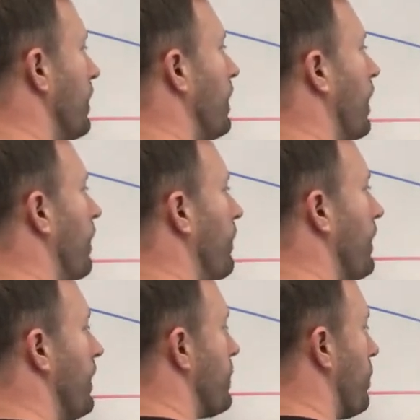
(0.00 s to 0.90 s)
of
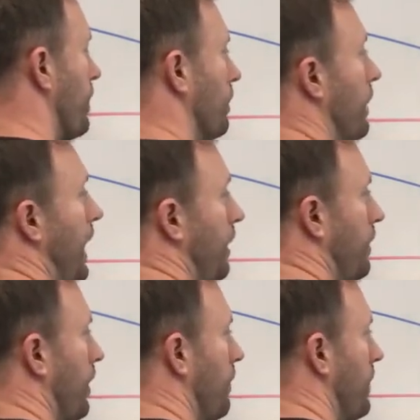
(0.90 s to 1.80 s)
this, or the length
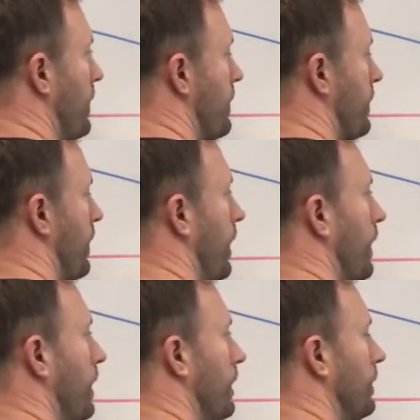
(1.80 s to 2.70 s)
of this
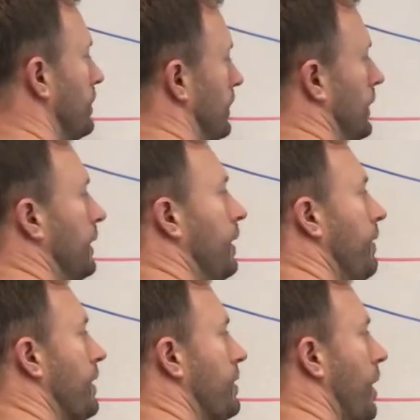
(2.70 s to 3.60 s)

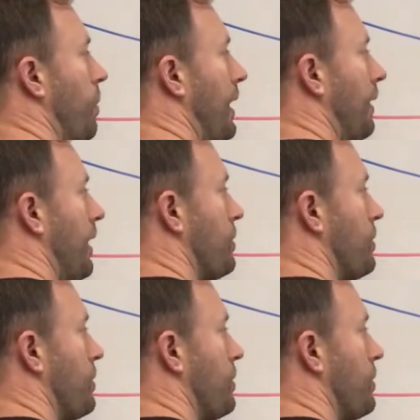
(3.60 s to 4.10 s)
this deadweight loss